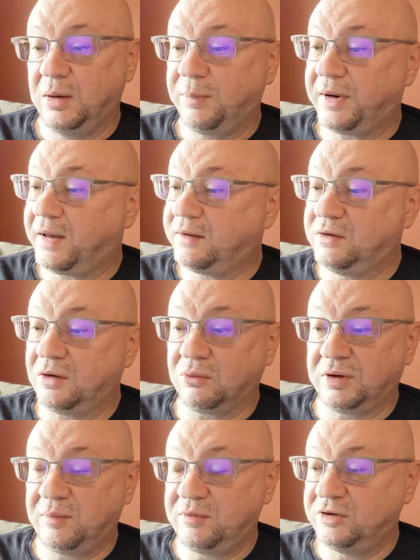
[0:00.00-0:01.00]
but I don't
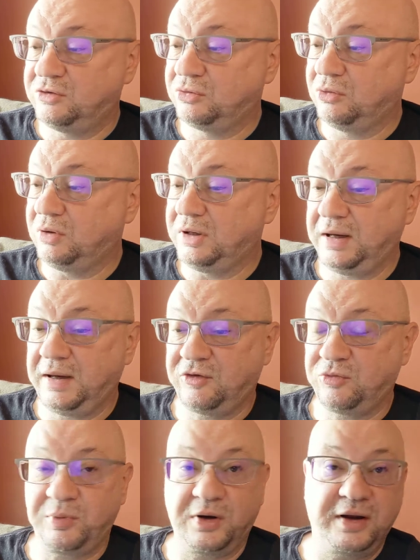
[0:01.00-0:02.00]
want him to truly
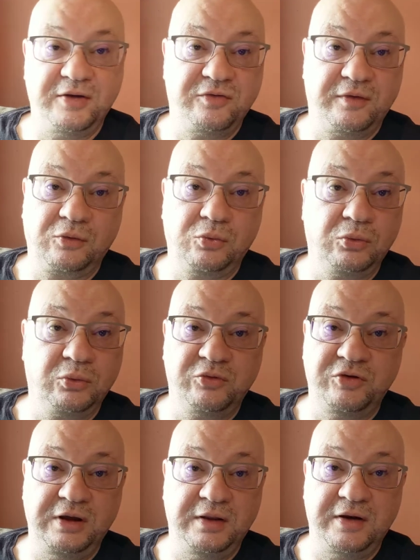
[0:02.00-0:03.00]
experience the
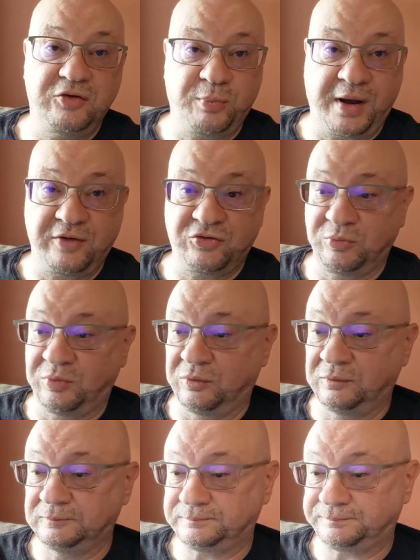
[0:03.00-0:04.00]
cruelty that is possible.